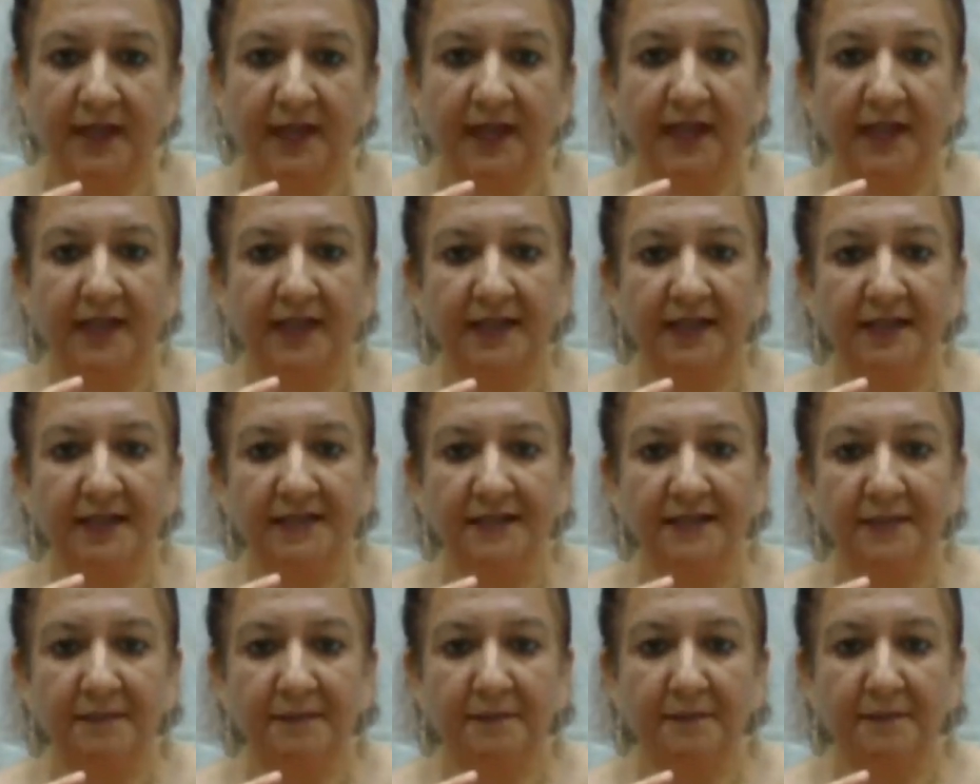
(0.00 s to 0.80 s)
and
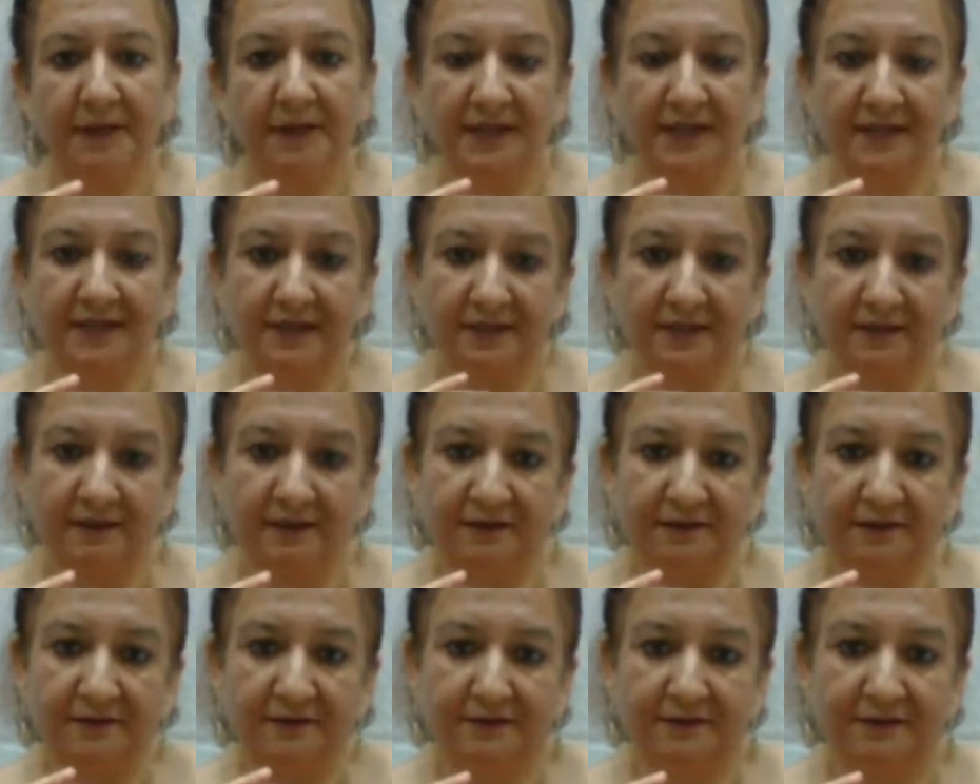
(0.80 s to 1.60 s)
accept
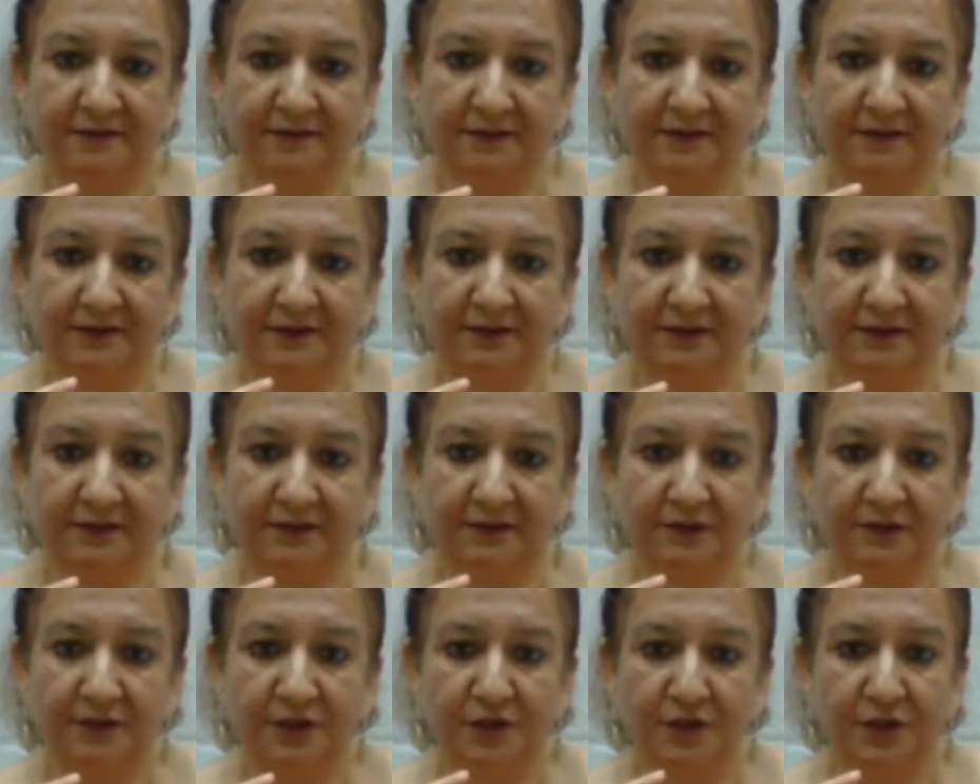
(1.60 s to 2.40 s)
myself
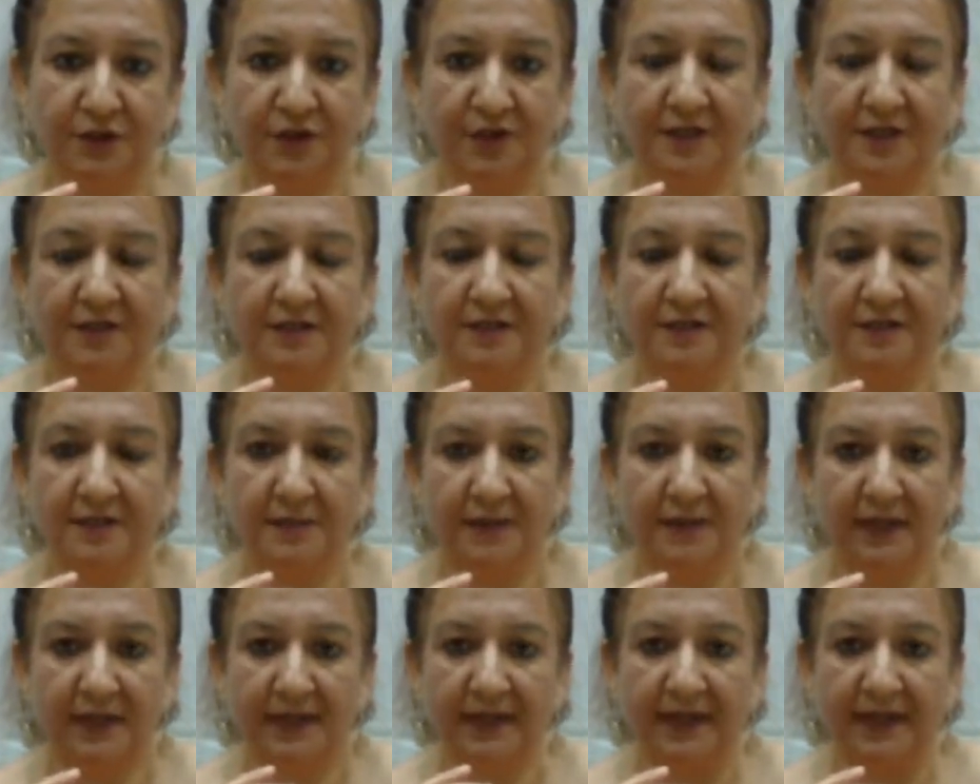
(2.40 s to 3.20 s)
just the
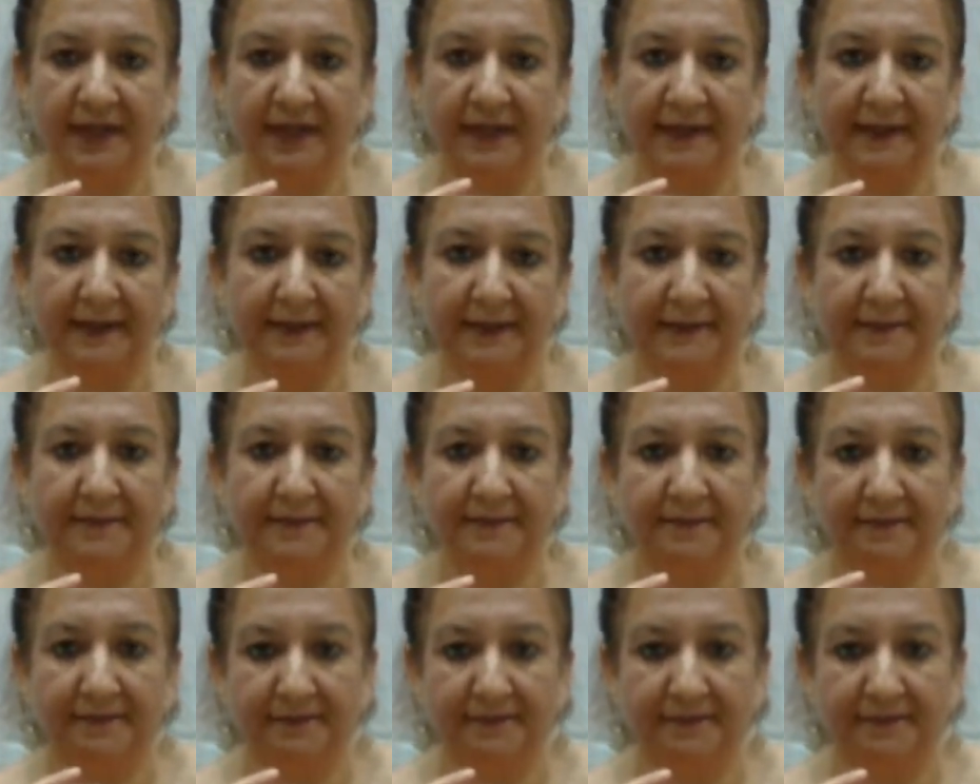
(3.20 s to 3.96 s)
way I am.